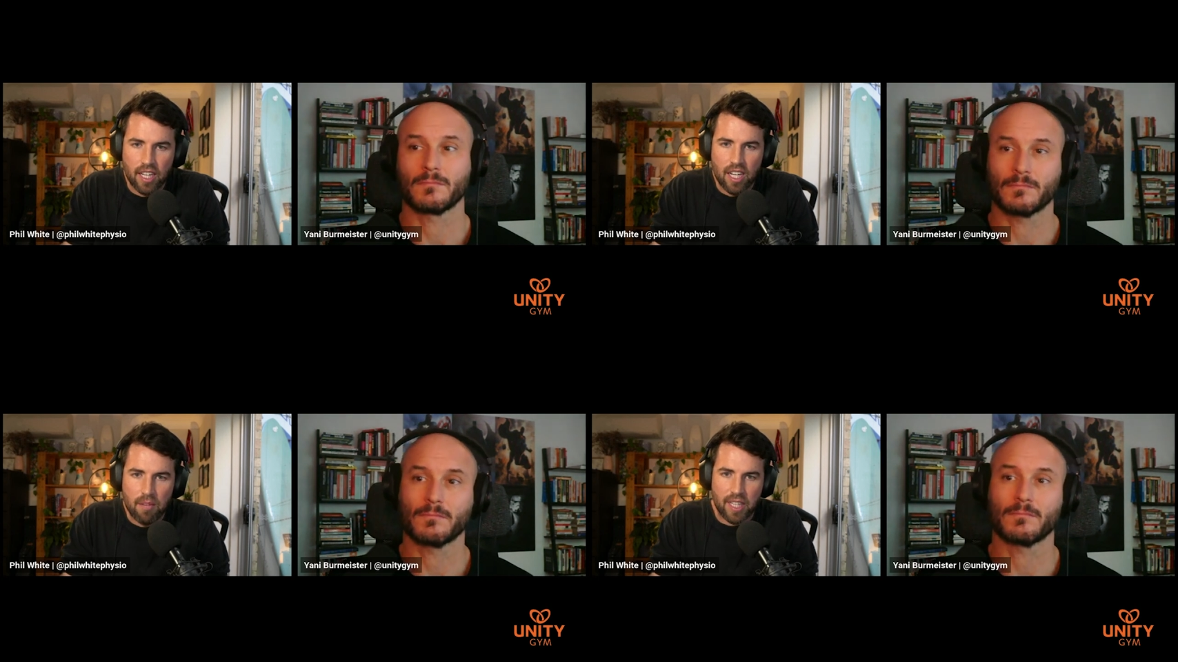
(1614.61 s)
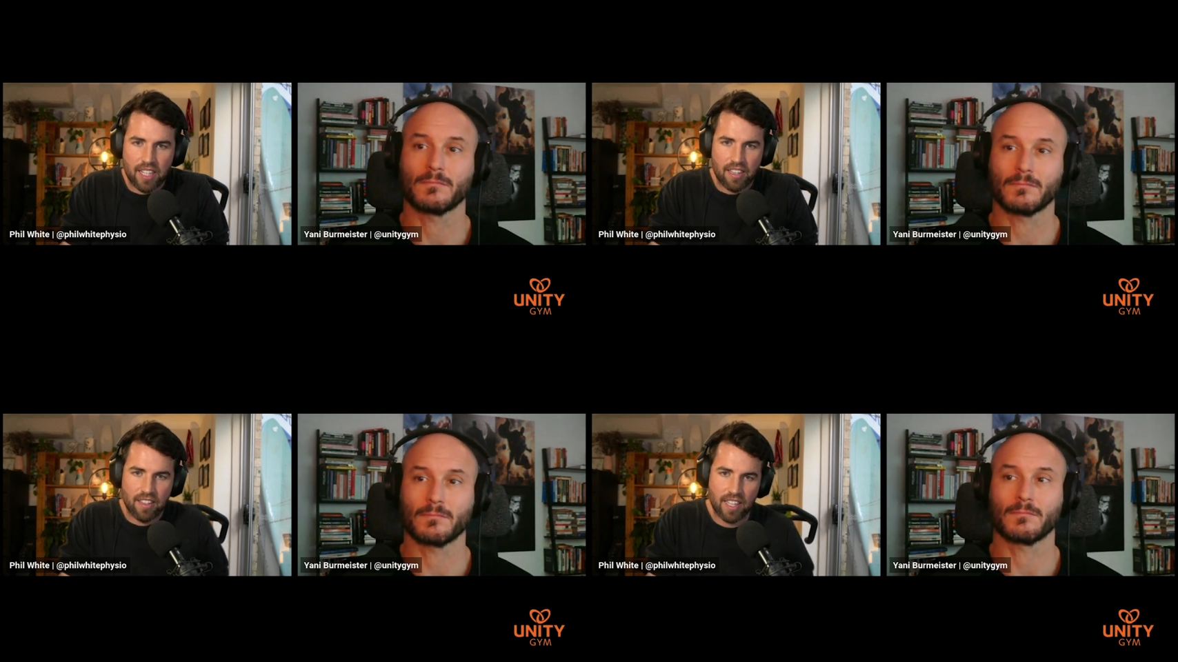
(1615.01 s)
Speaker 1: but then
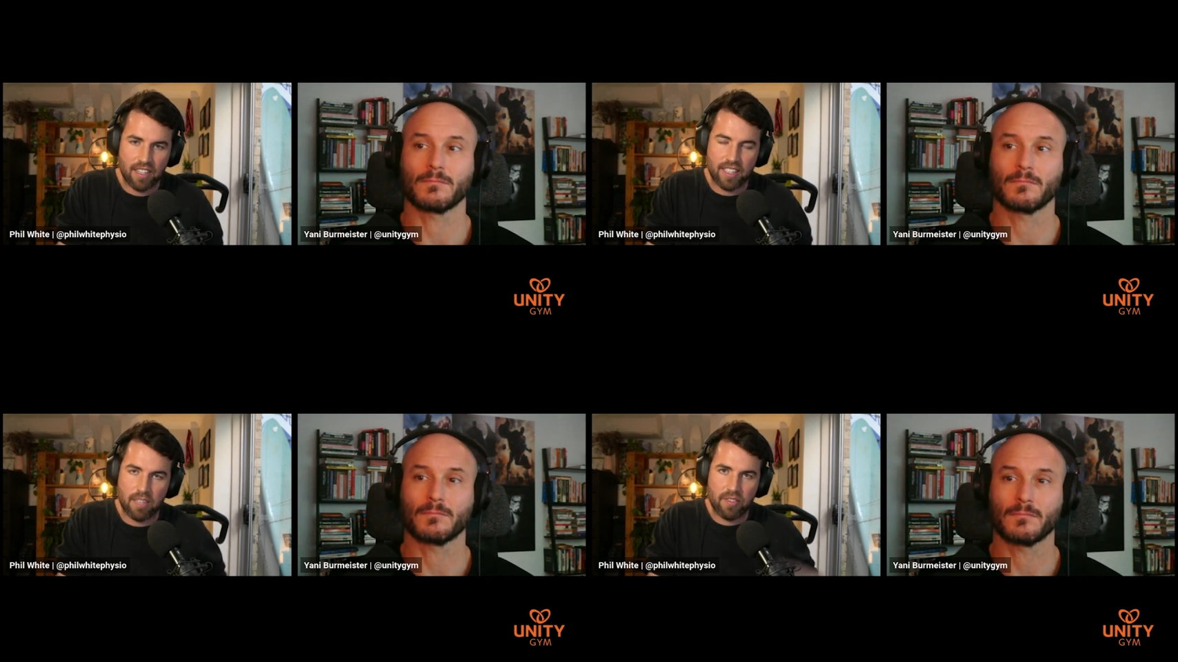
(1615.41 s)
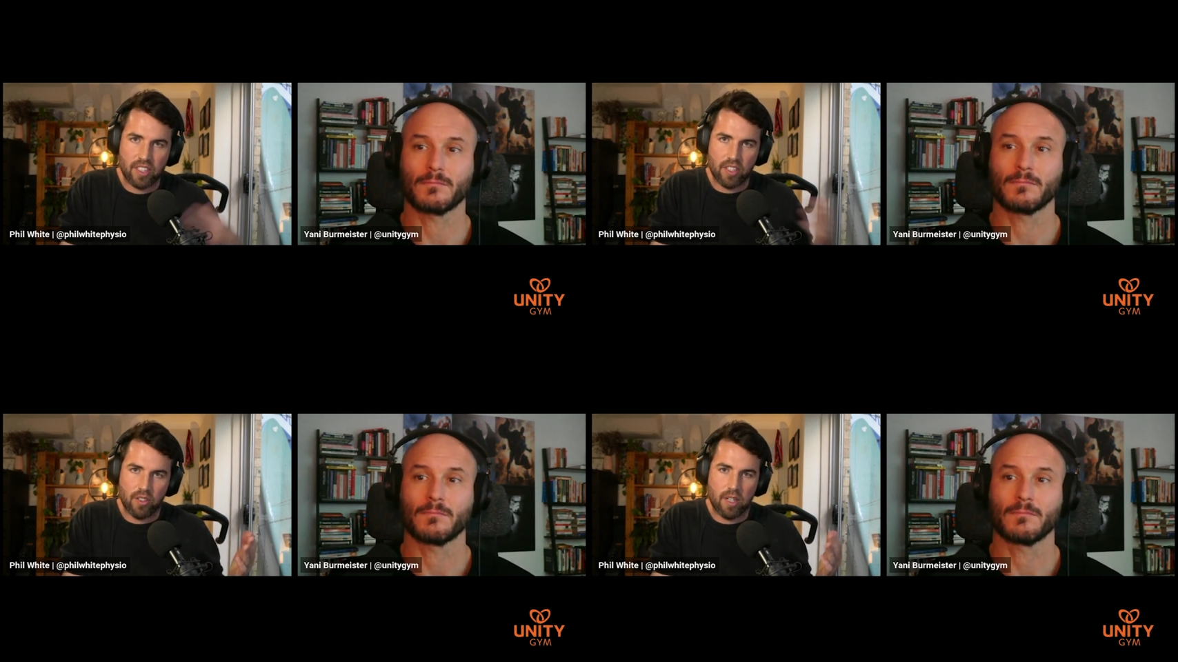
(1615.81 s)
they sent him off to
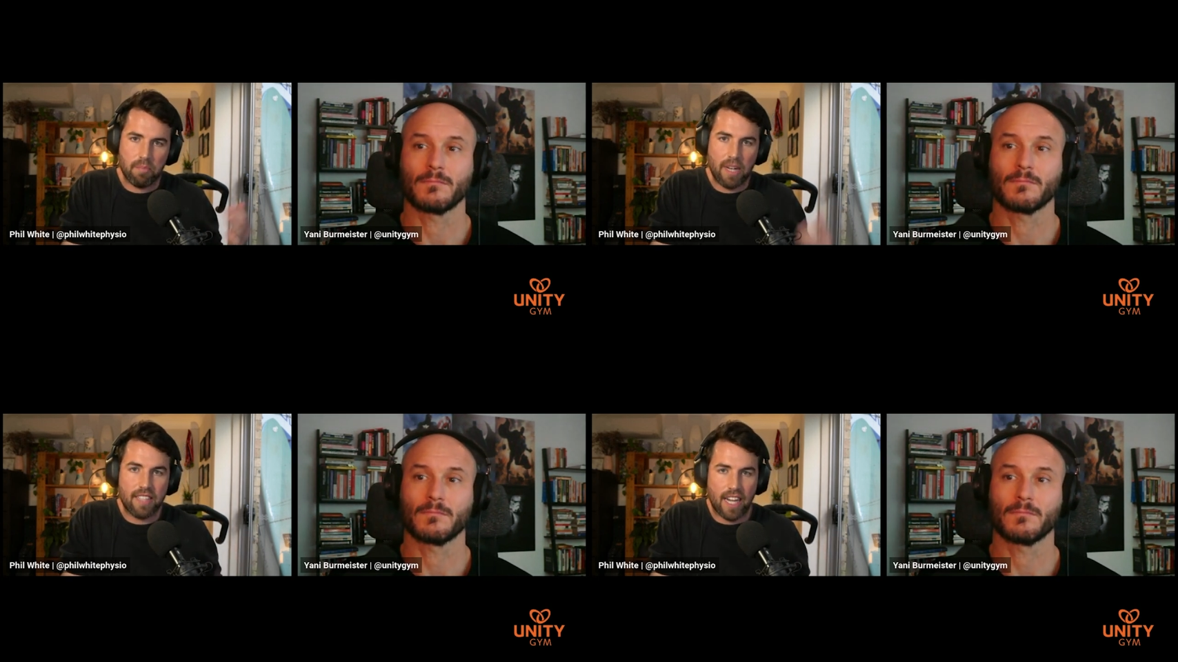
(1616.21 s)
do a PET scan,